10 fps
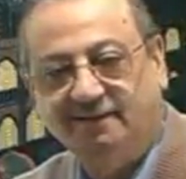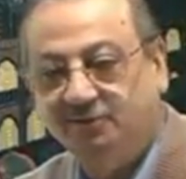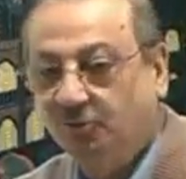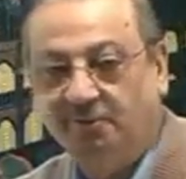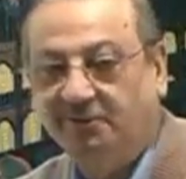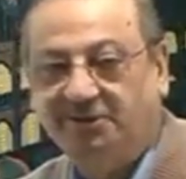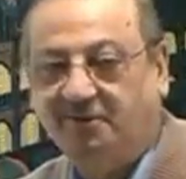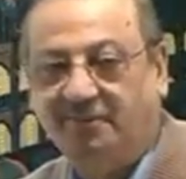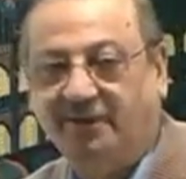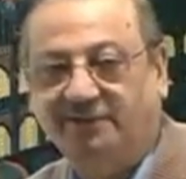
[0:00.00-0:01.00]
You'll be
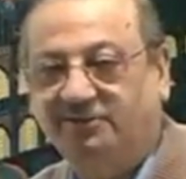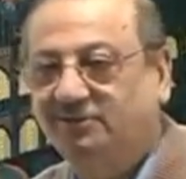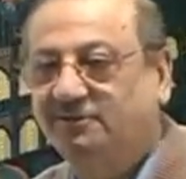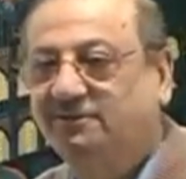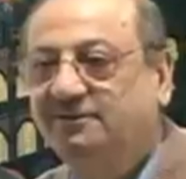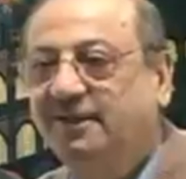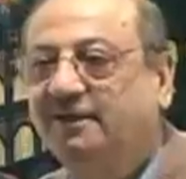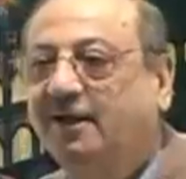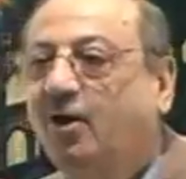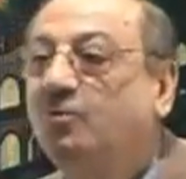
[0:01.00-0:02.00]
surprised
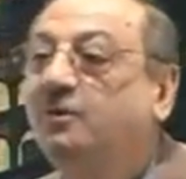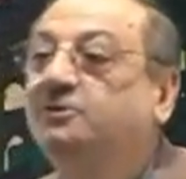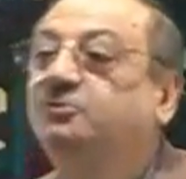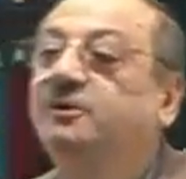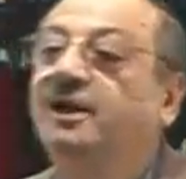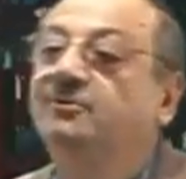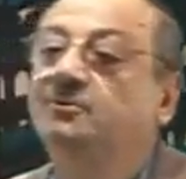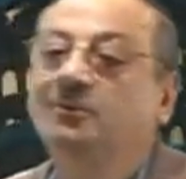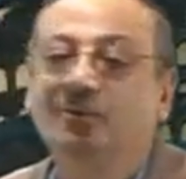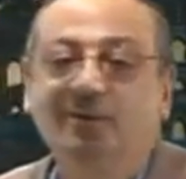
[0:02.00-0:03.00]
that how much we have
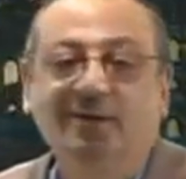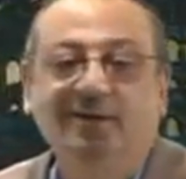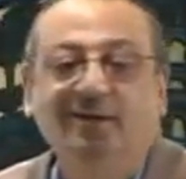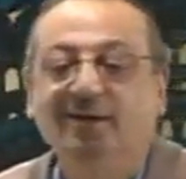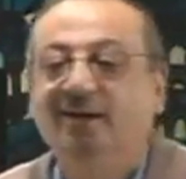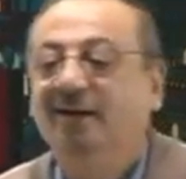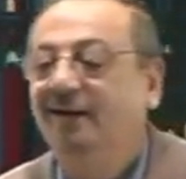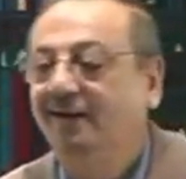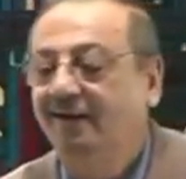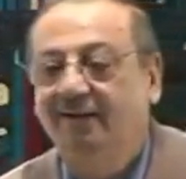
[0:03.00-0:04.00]
to
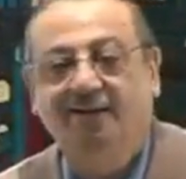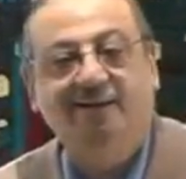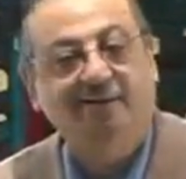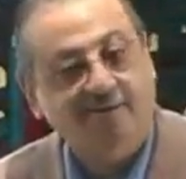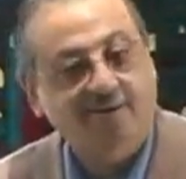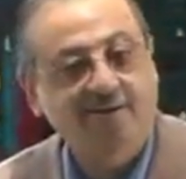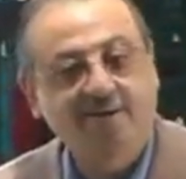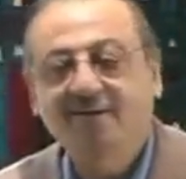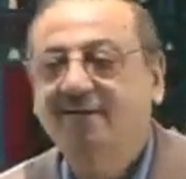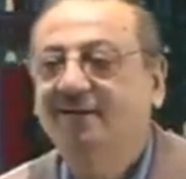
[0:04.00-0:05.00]

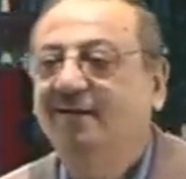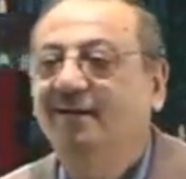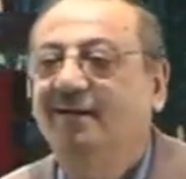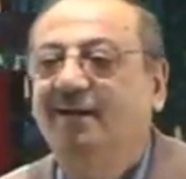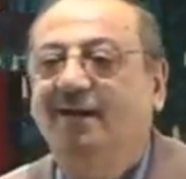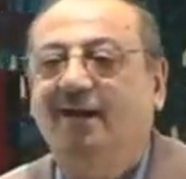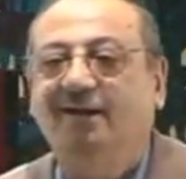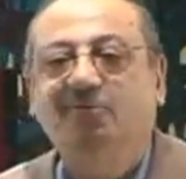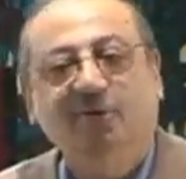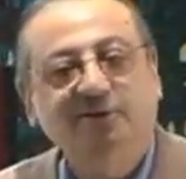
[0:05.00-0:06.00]
learn,
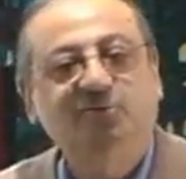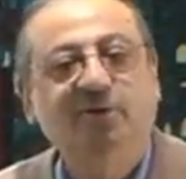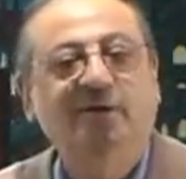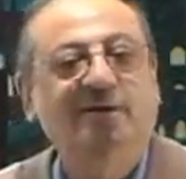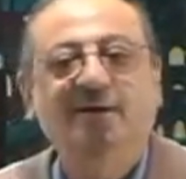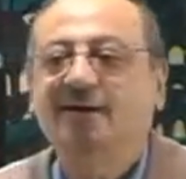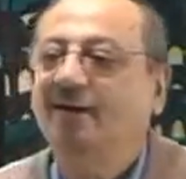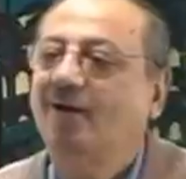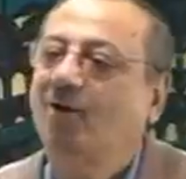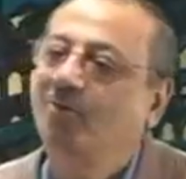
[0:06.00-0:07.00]
and once we learn,
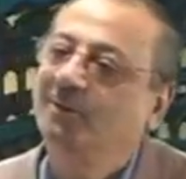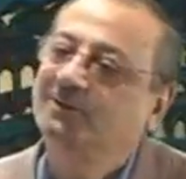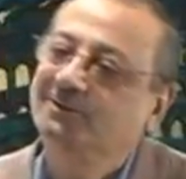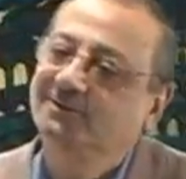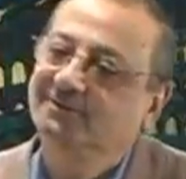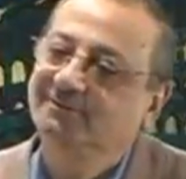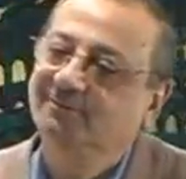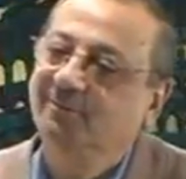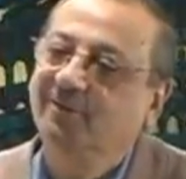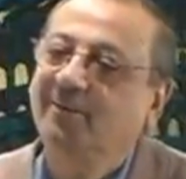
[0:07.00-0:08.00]
how much
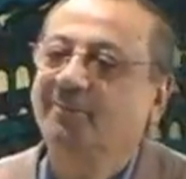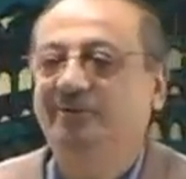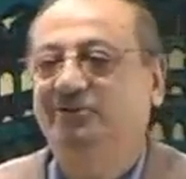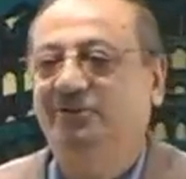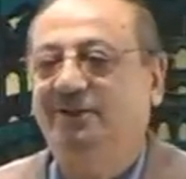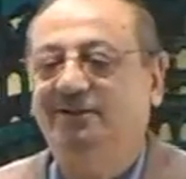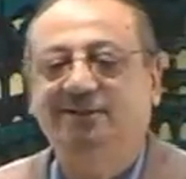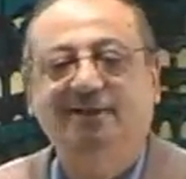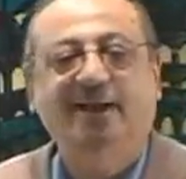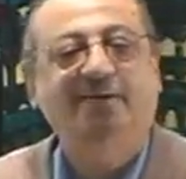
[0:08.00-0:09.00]
we will
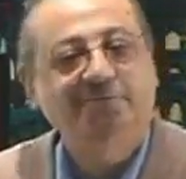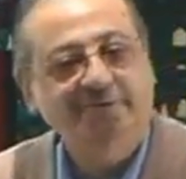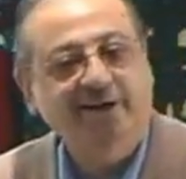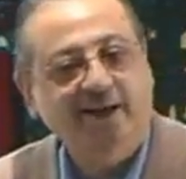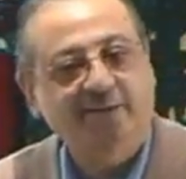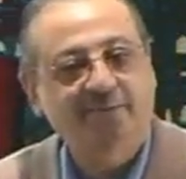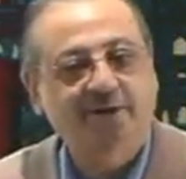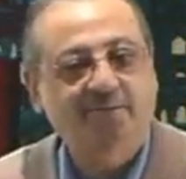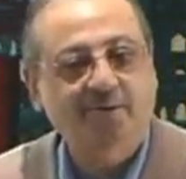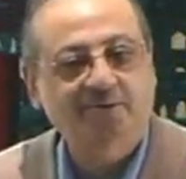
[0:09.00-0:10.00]
appreciate and feel happy
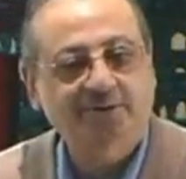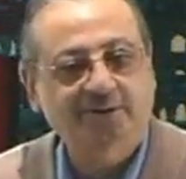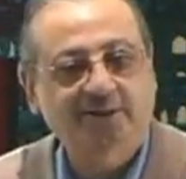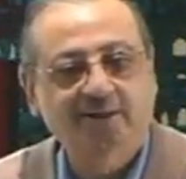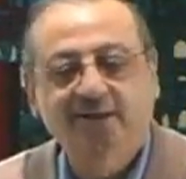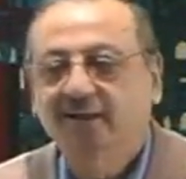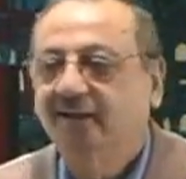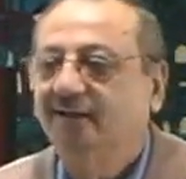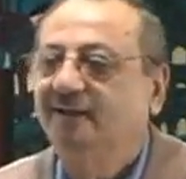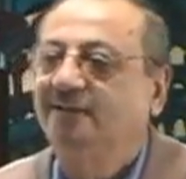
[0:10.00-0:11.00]
about it.
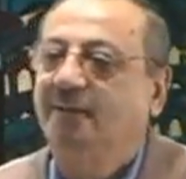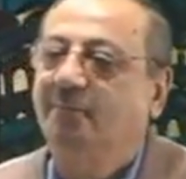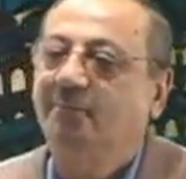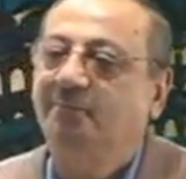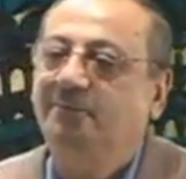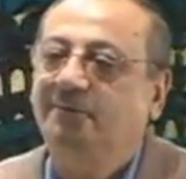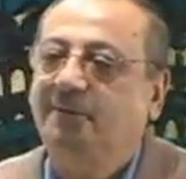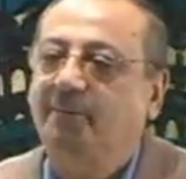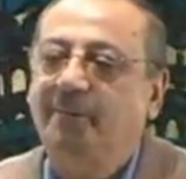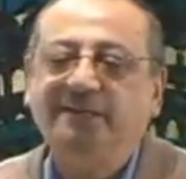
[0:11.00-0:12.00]

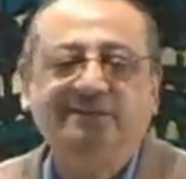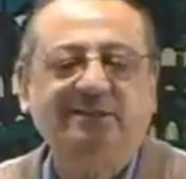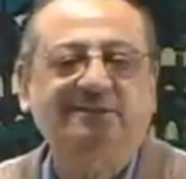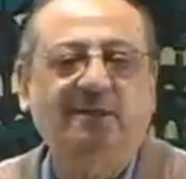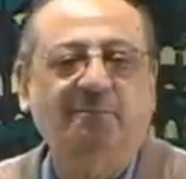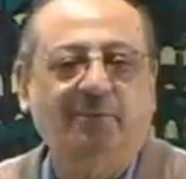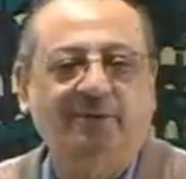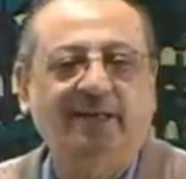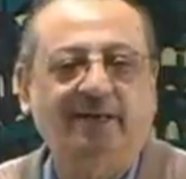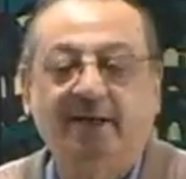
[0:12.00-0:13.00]
The best
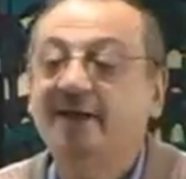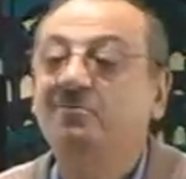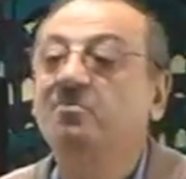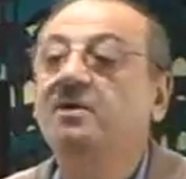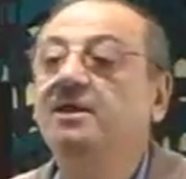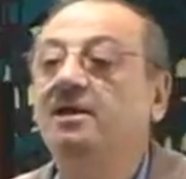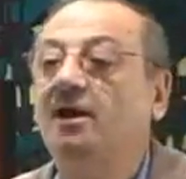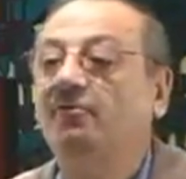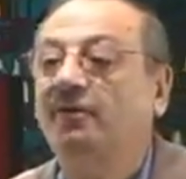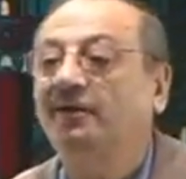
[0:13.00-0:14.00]
example that hit me
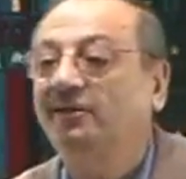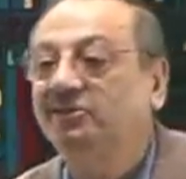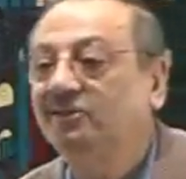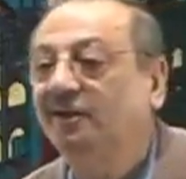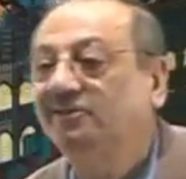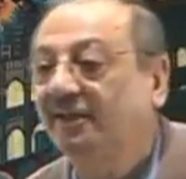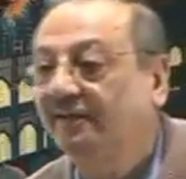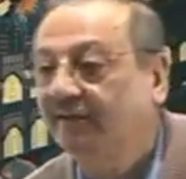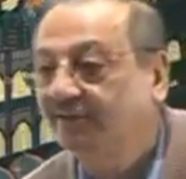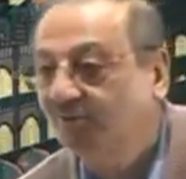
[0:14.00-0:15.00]
of conditional
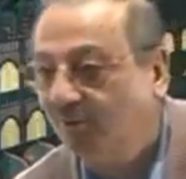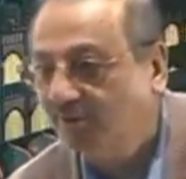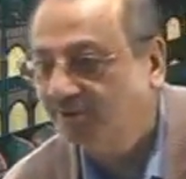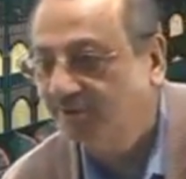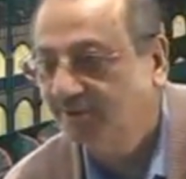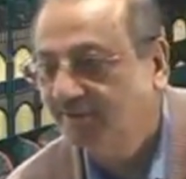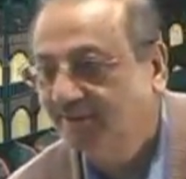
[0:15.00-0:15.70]
sentence was,